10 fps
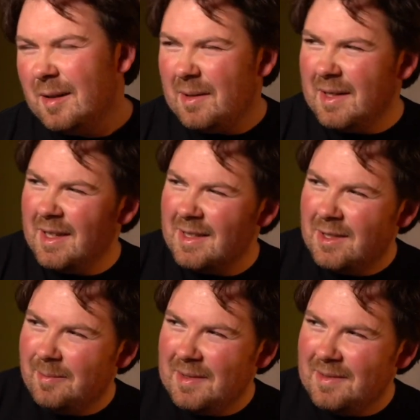But again, it's
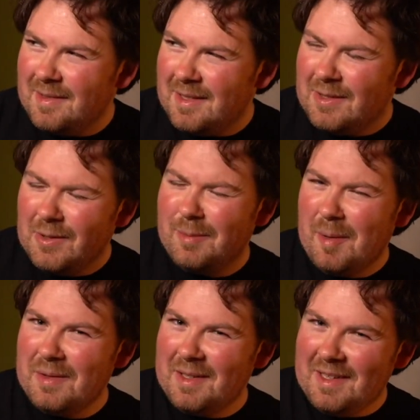not
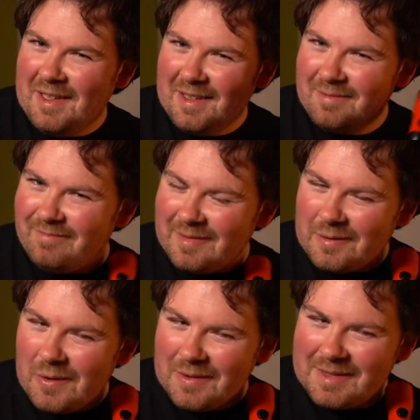about the gear, of
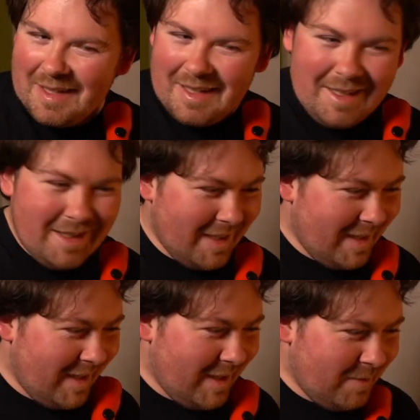course.
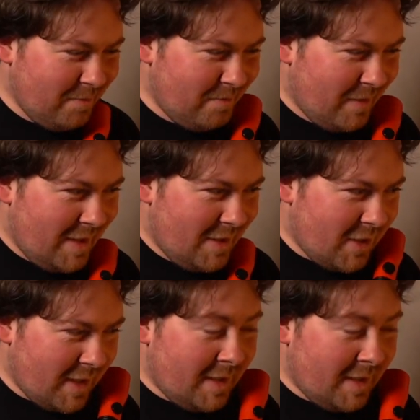So in